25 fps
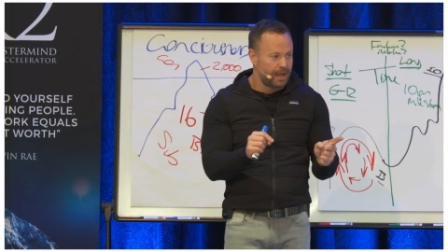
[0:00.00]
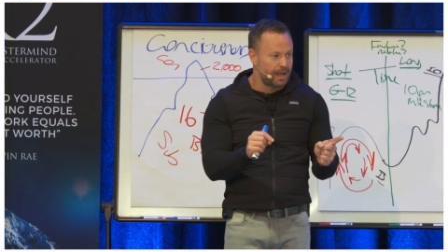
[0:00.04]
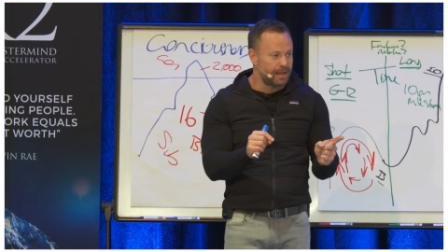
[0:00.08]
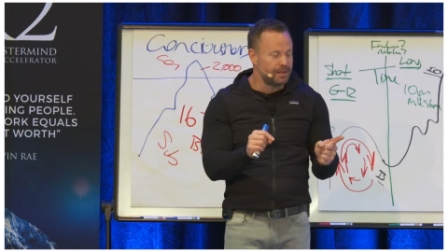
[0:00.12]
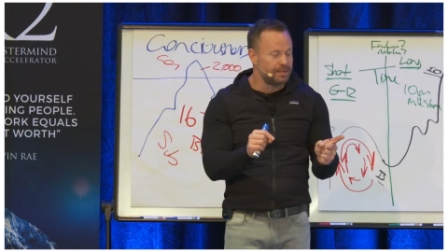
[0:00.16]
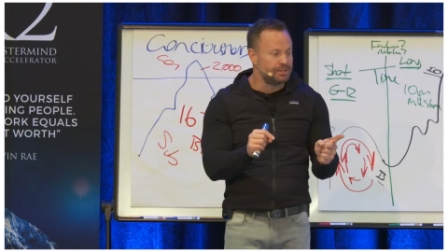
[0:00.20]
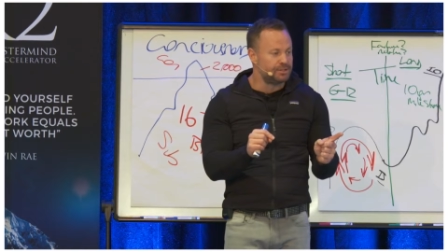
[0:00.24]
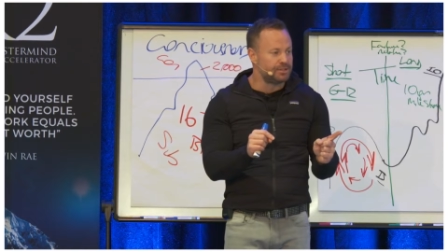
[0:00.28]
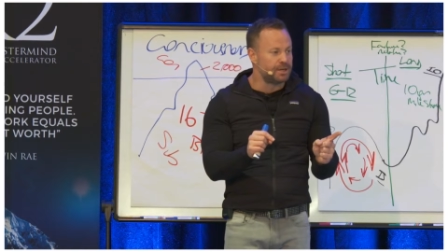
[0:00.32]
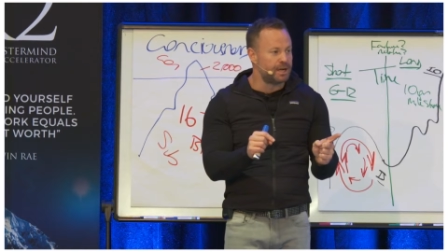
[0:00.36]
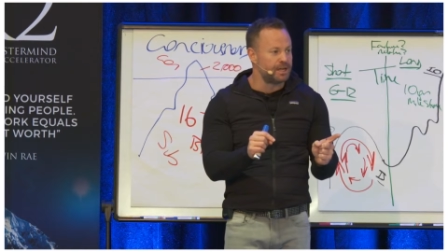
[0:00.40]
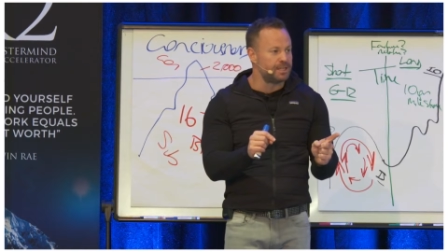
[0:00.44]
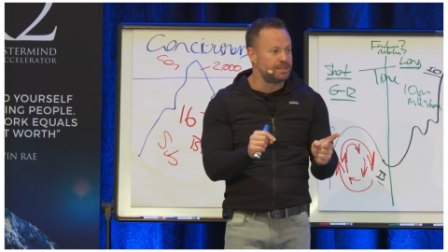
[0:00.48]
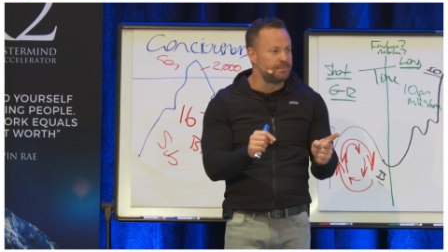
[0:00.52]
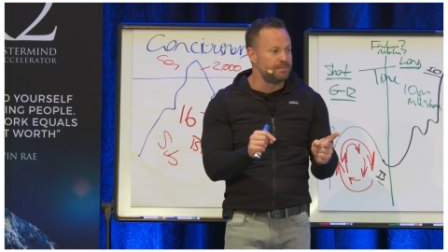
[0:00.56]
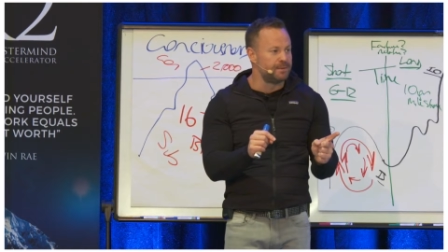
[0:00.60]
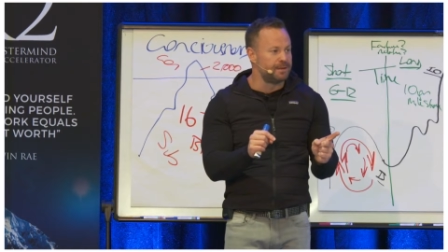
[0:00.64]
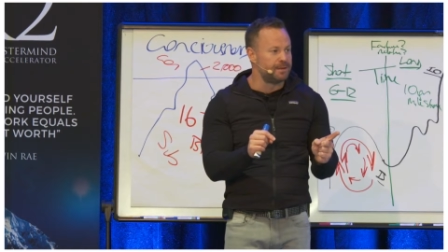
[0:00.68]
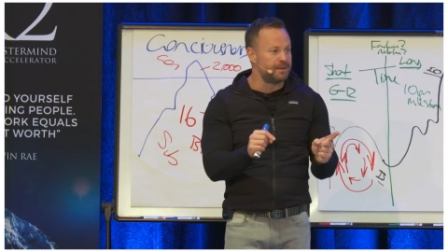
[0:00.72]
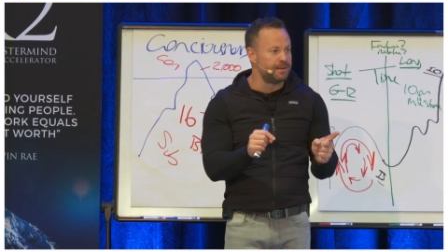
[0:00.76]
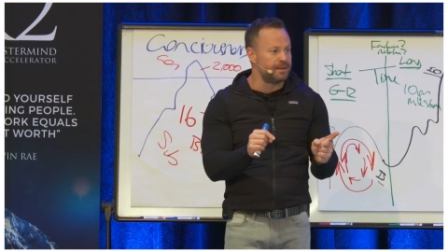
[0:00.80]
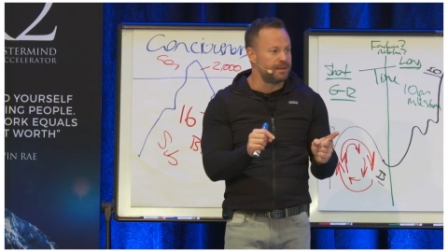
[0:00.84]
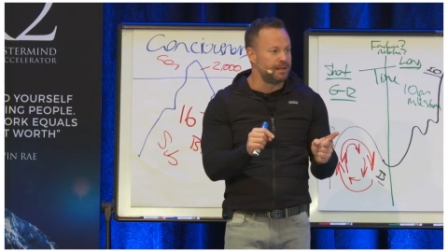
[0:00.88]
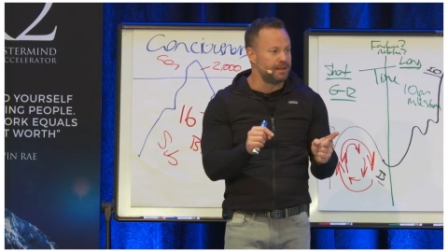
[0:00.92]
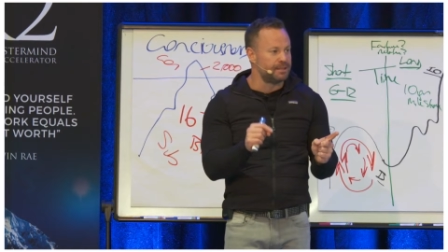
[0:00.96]
And
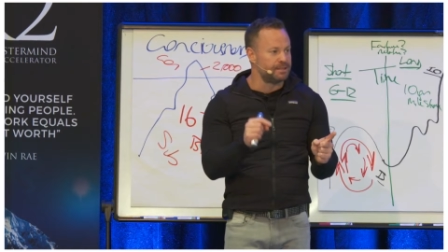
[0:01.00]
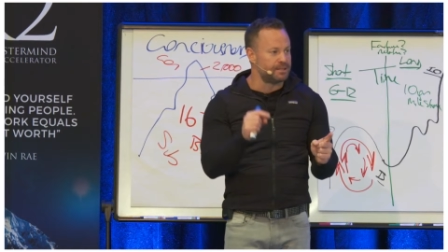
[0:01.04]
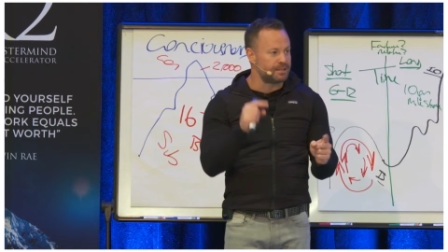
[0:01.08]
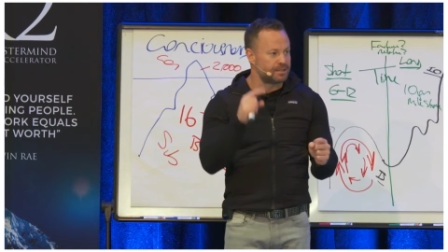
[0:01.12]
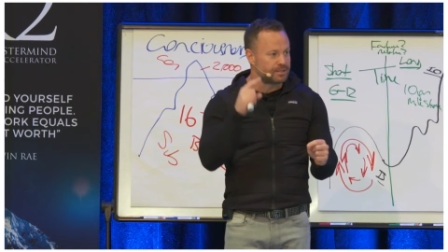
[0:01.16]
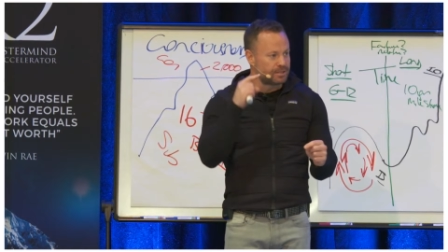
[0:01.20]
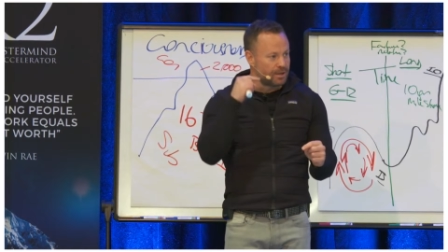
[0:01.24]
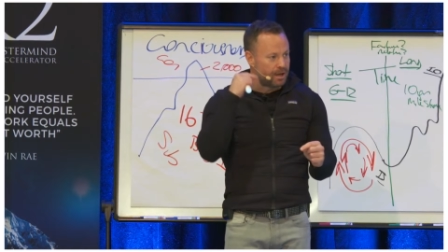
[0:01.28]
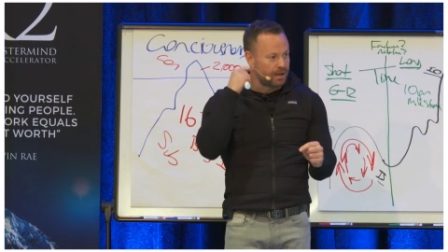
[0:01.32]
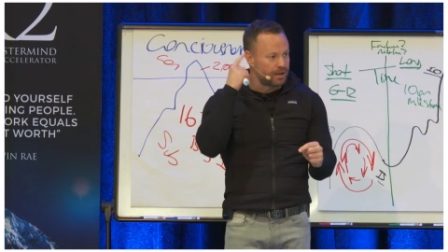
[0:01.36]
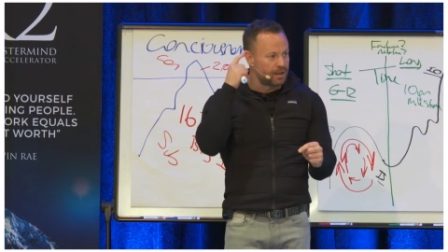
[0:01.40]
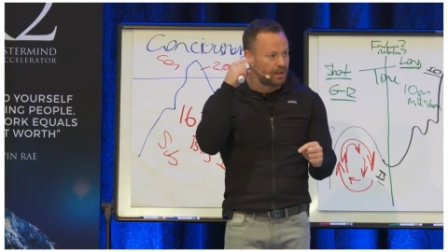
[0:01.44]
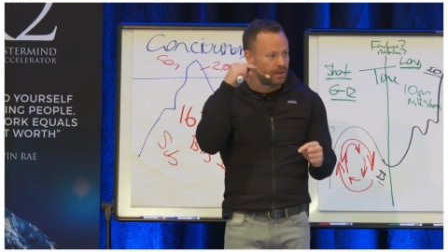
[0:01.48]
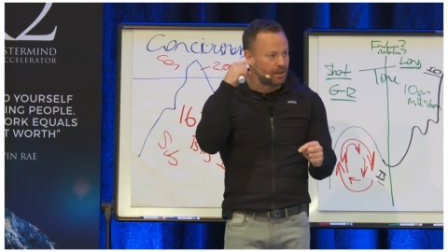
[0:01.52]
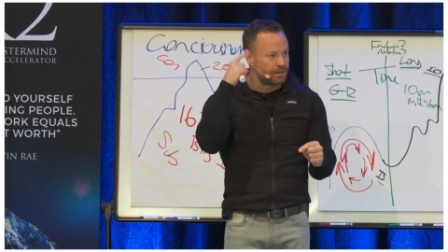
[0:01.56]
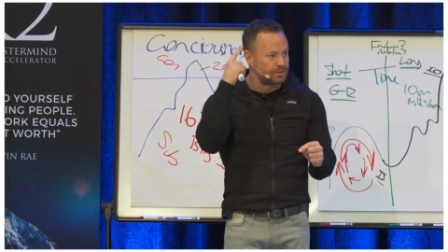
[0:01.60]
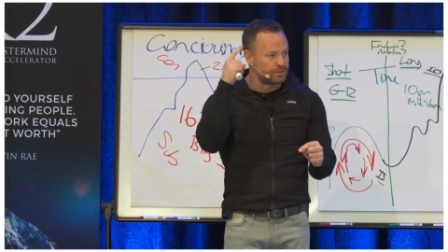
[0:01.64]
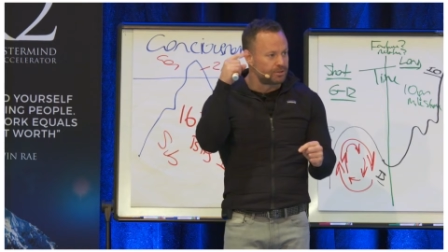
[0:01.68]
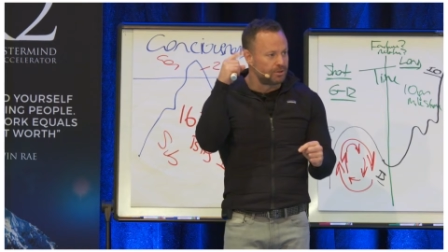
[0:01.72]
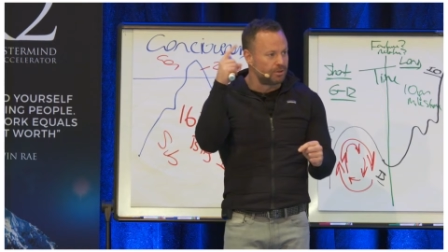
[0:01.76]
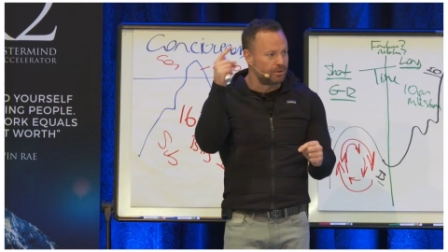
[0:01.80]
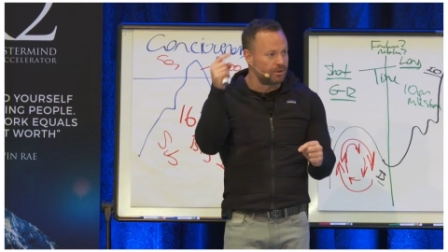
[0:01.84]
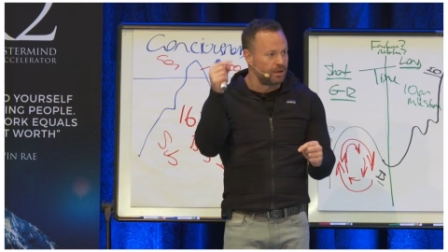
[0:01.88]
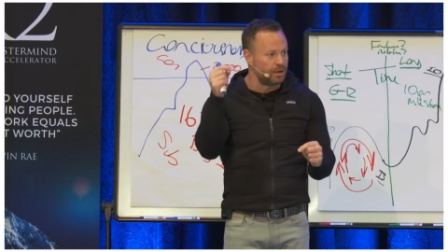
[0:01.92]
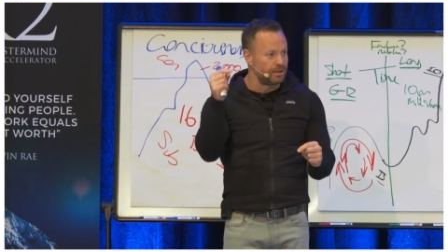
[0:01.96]
judgment is a
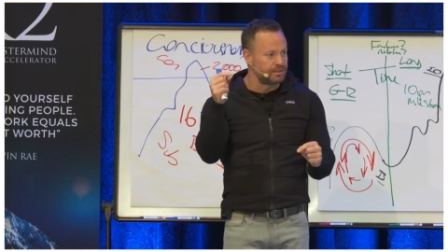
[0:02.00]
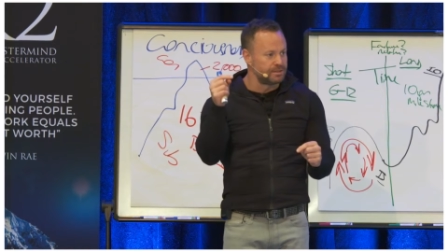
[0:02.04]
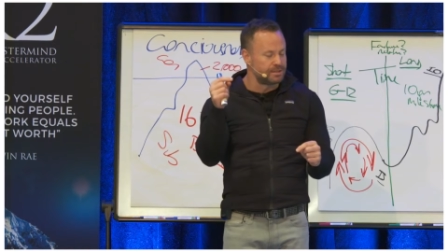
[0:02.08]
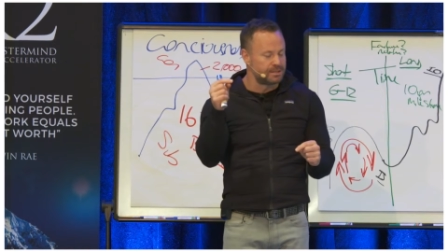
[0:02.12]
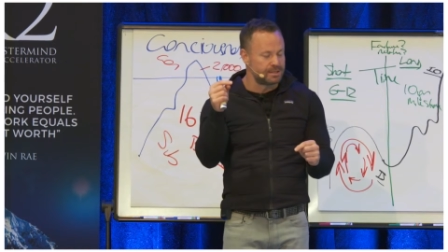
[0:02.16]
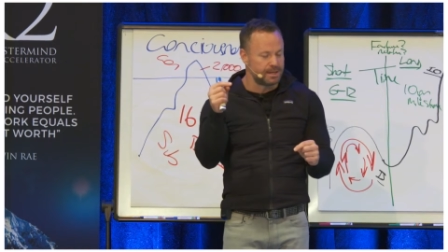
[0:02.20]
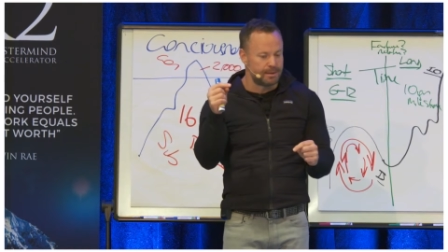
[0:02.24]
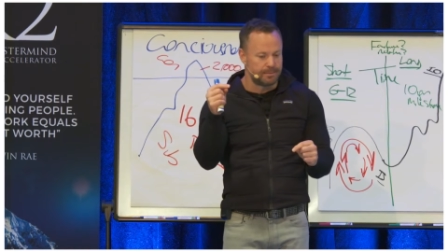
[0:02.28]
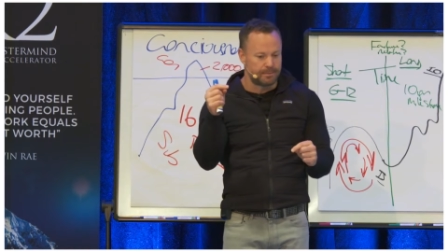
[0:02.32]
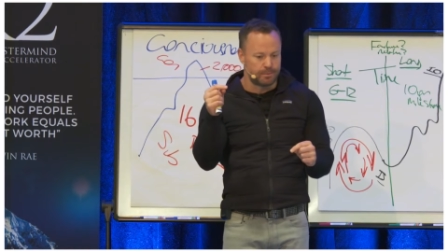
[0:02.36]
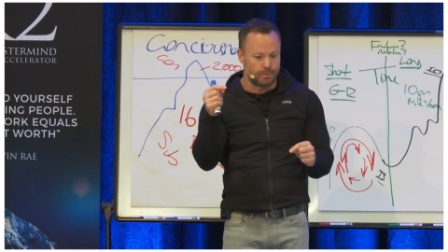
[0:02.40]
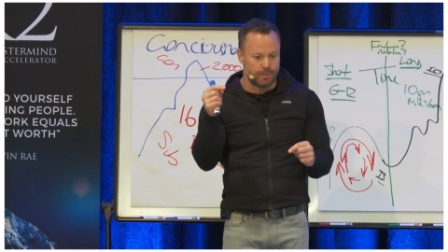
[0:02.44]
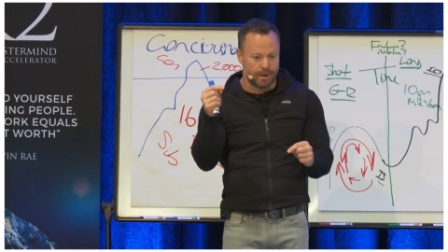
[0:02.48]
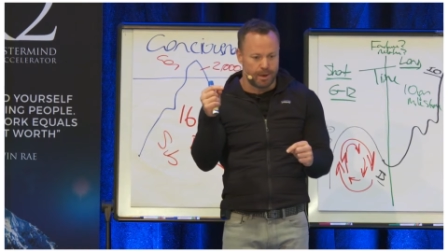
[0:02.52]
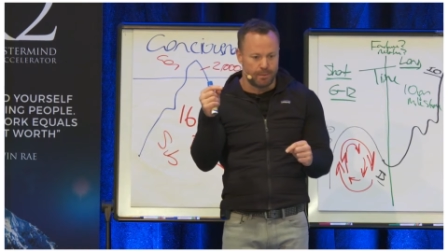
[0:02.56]
psychological concept